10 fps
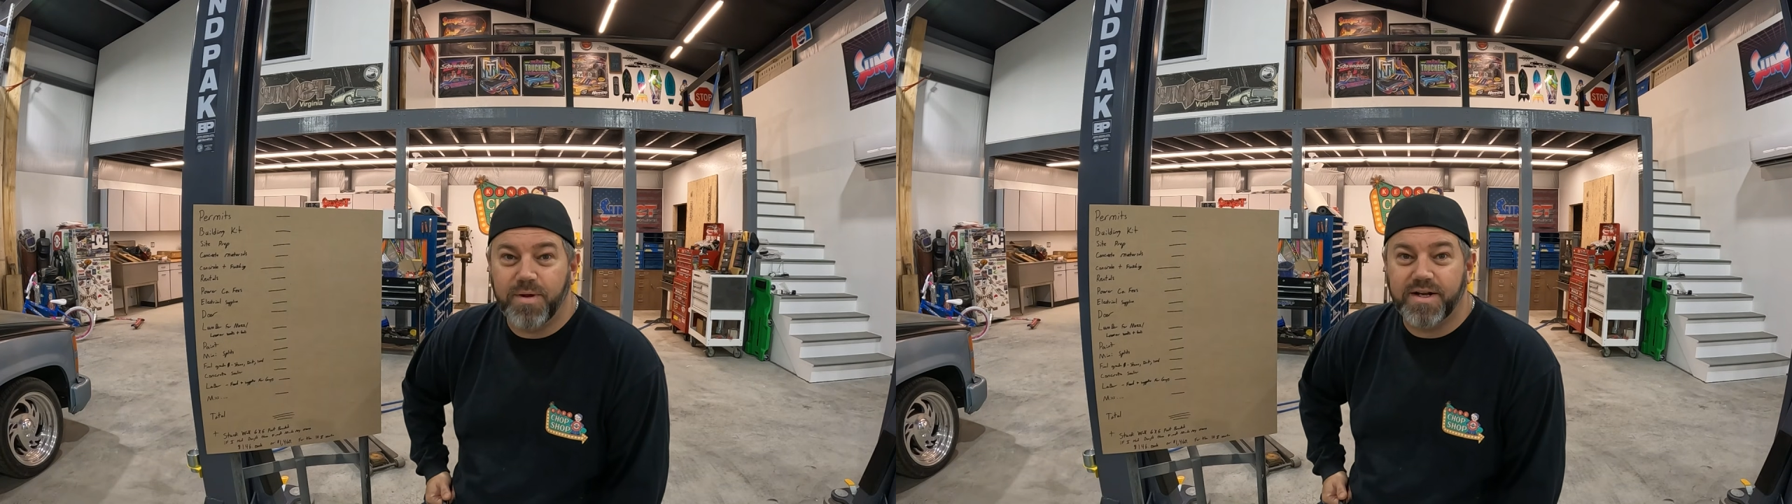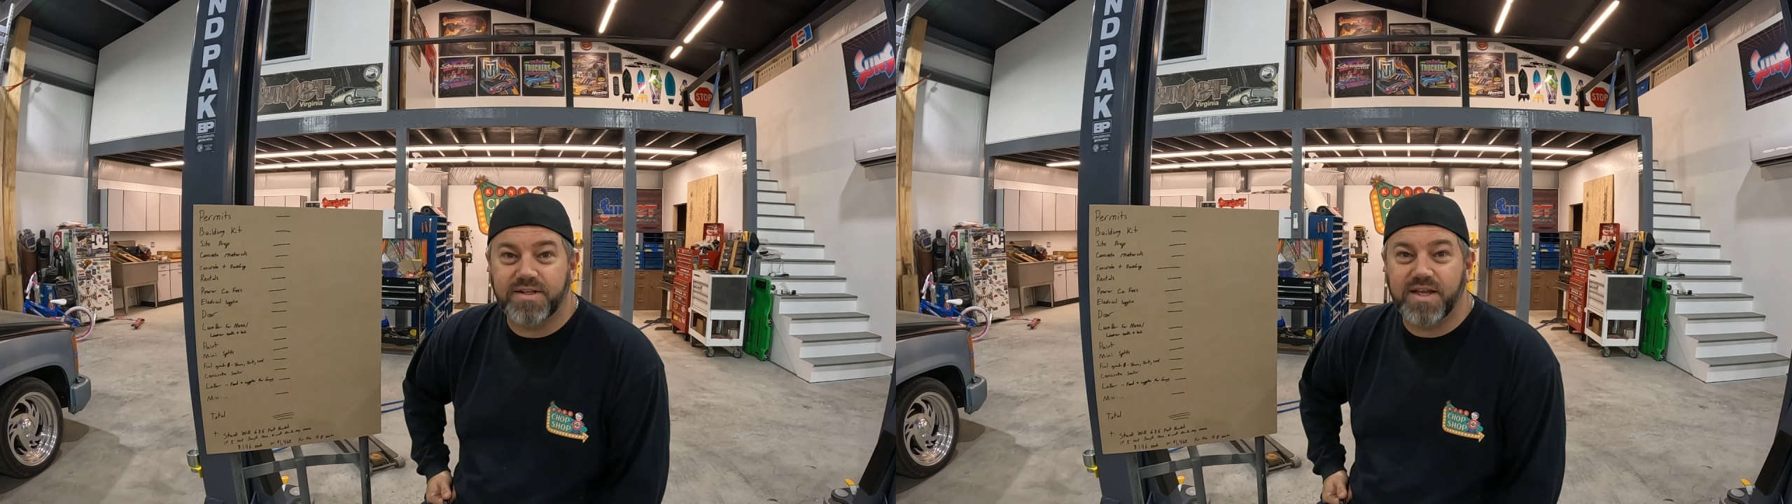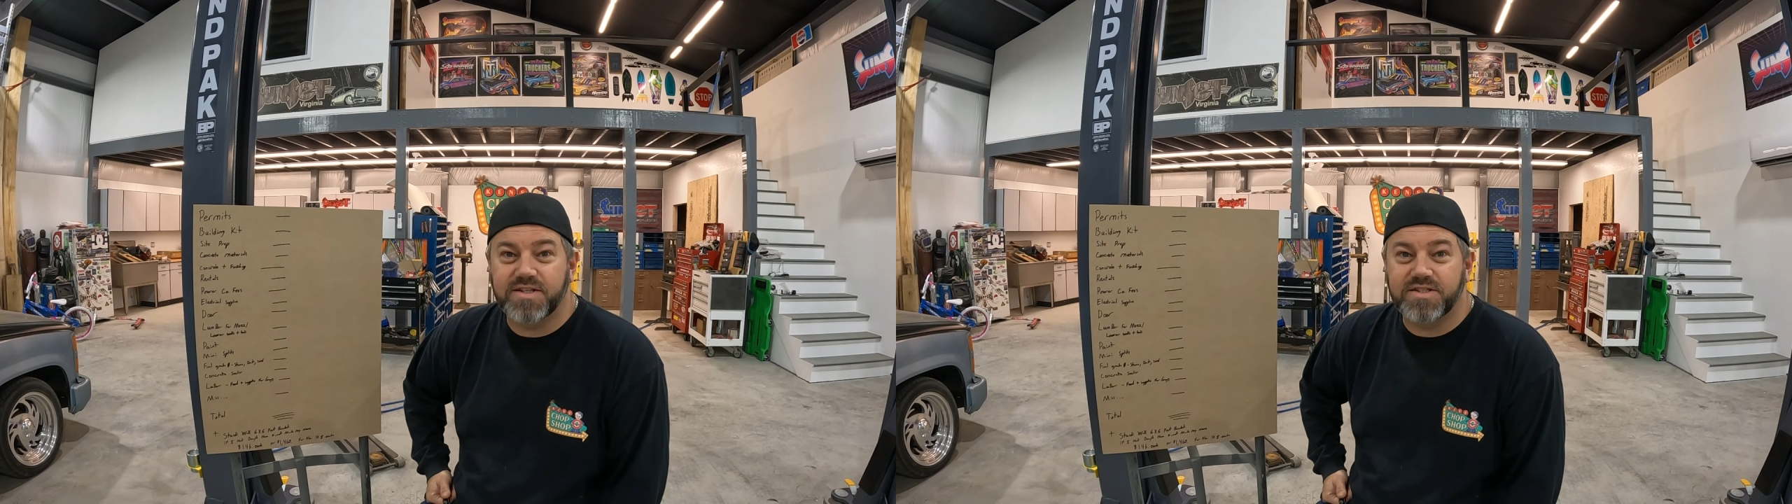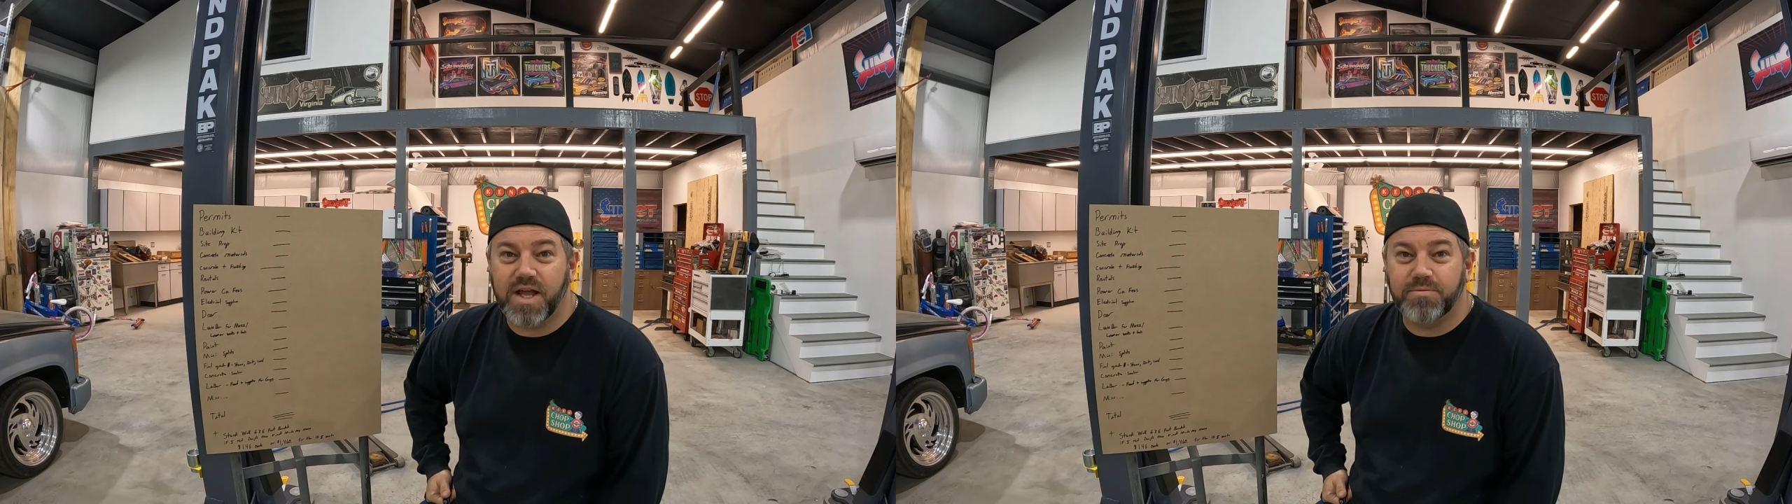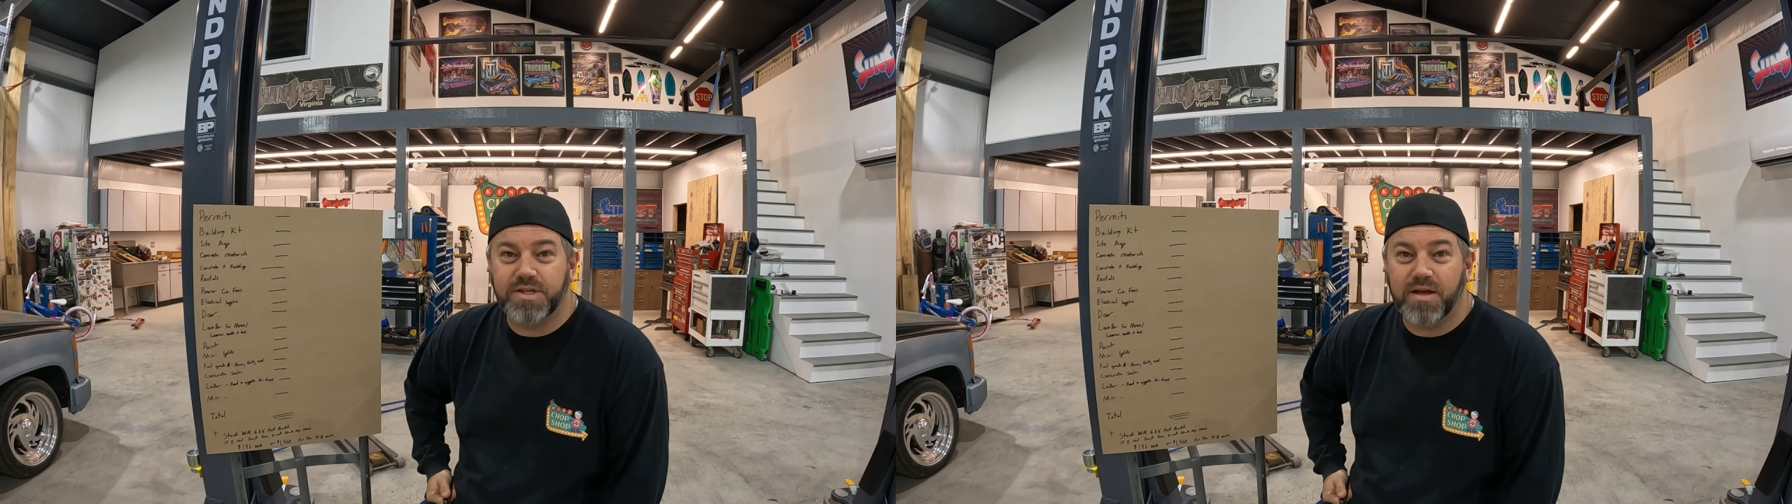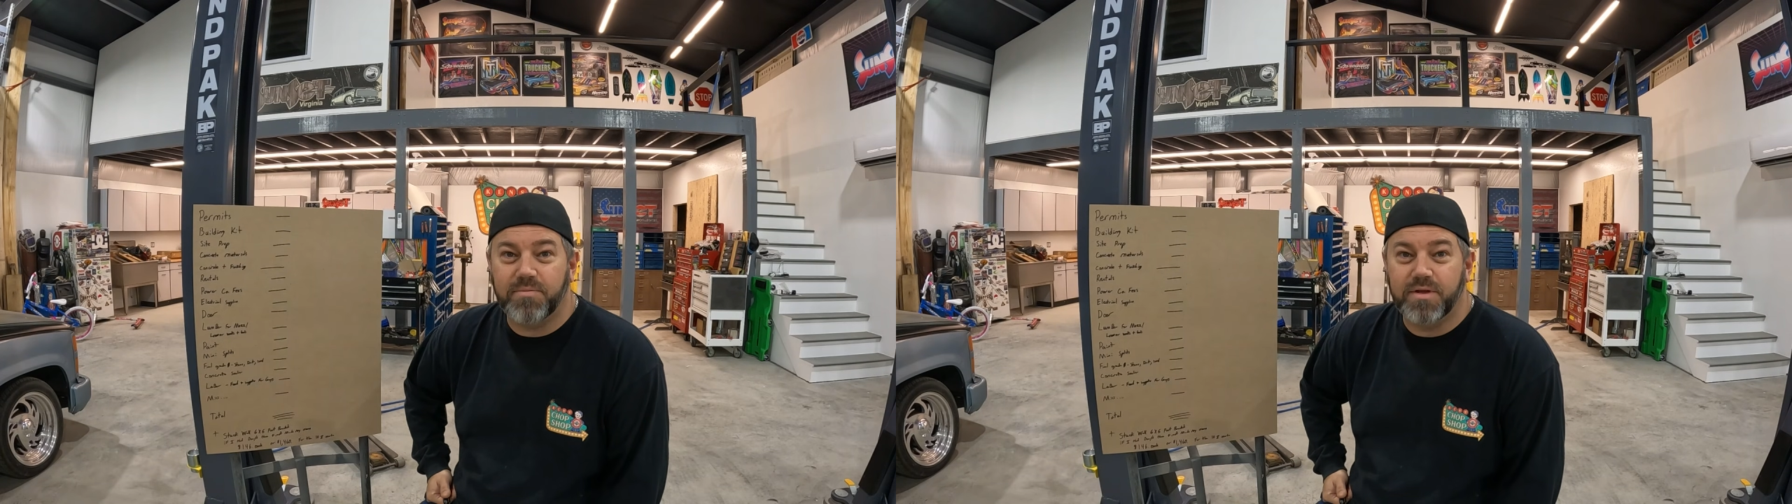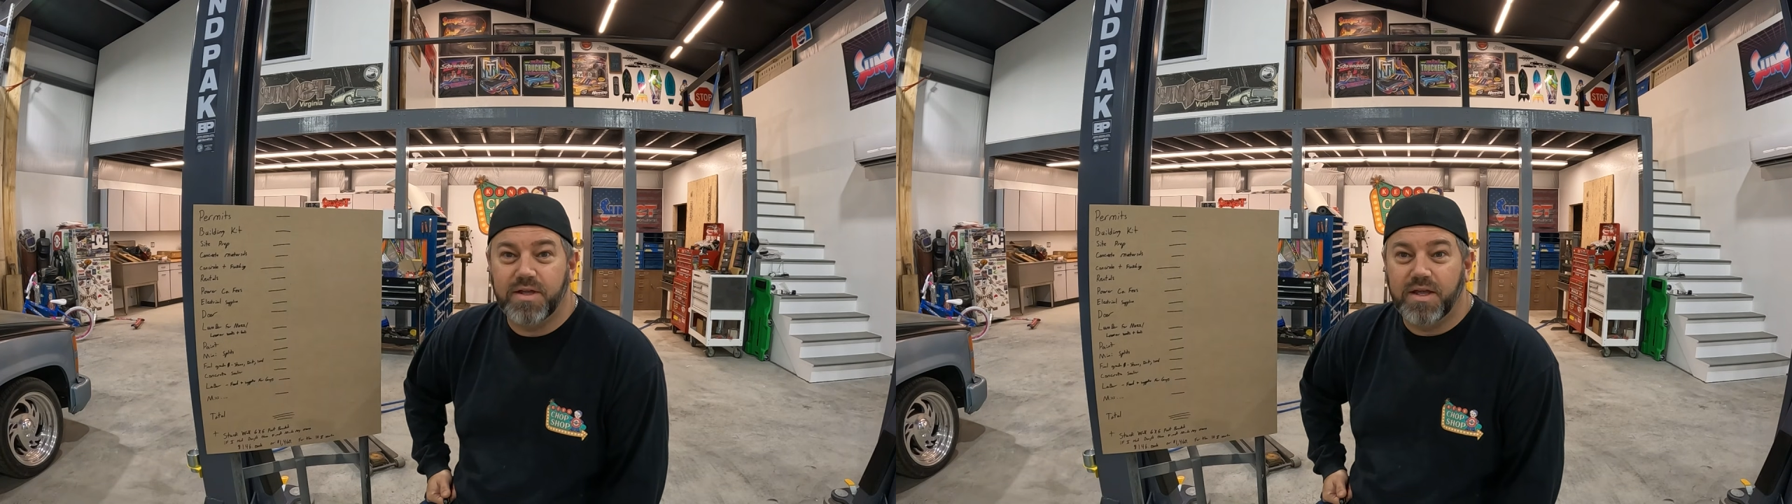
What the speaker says: back to Ken's Chop Shop.